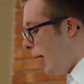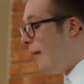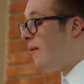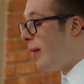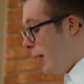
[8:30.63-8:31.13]

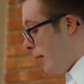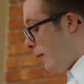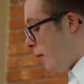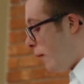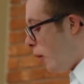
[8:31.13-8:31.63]
and
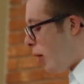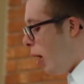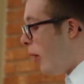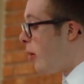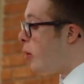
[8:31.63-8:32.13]
for
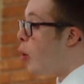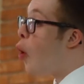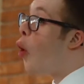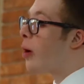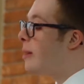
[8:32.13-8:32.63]
other
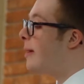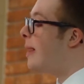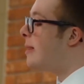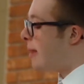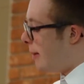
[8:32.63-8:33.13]

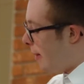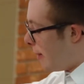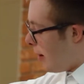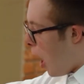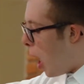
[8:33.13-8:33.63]
organizations.